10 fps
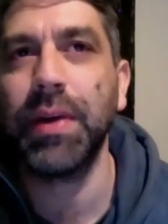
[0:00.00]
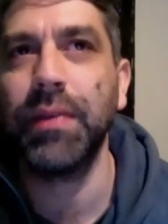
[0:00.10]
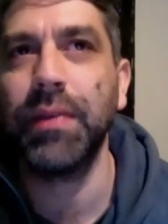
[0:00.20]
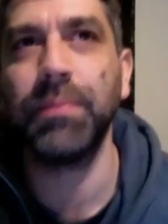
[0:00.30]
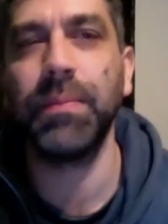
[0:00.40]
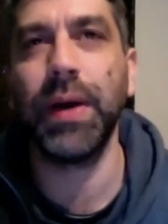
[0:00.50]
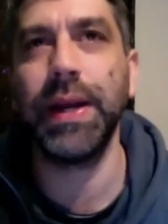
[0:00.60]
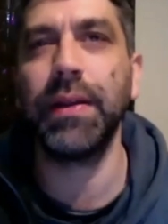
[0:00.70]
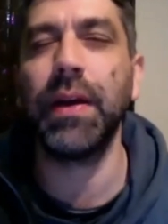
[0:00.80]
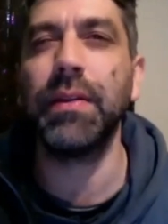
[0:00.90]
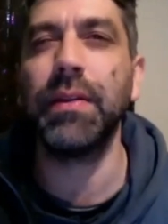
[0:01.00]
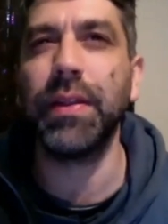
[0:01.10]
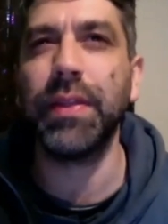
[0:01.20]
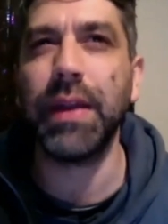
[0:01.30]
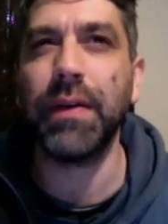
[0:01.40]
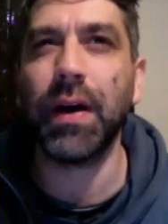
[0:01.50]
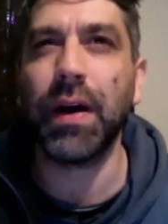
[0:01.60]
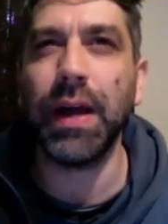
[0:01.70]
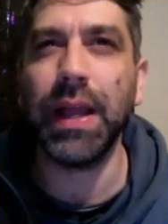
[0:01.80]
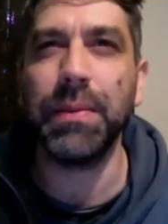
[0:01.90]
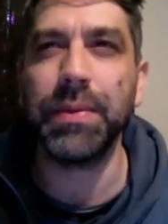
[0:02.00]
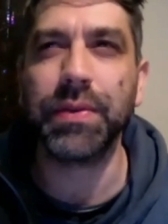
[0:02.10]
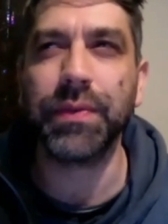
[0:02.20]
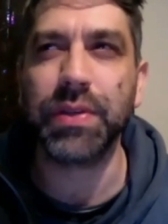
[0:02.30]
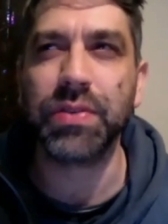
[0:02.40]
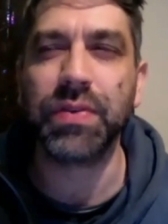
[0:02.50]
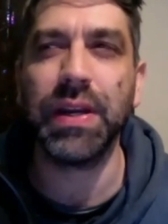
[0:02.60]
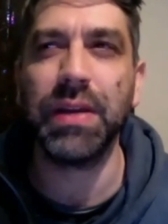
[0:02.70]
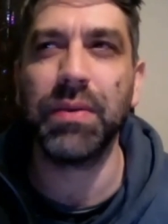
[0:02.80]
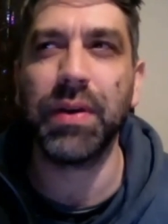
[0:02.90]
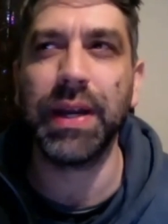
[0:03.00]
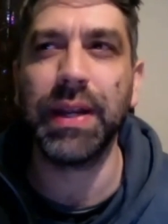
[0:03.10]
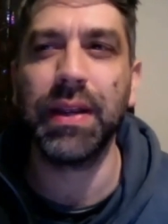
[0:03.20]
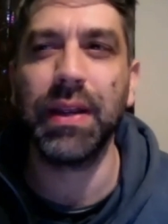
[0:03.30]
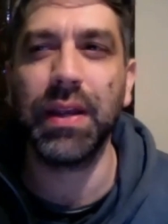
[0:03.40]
kind of mind. I there are elements of the trailer where I